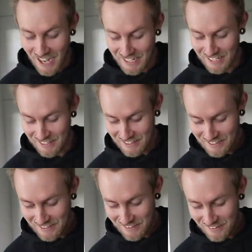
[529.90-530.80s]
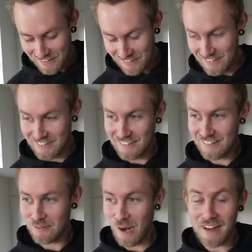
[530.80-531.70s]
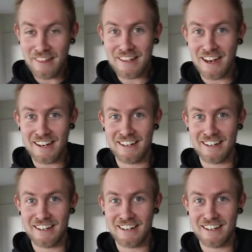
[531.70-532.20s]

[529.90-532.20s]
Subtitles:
cut it. Why do they cut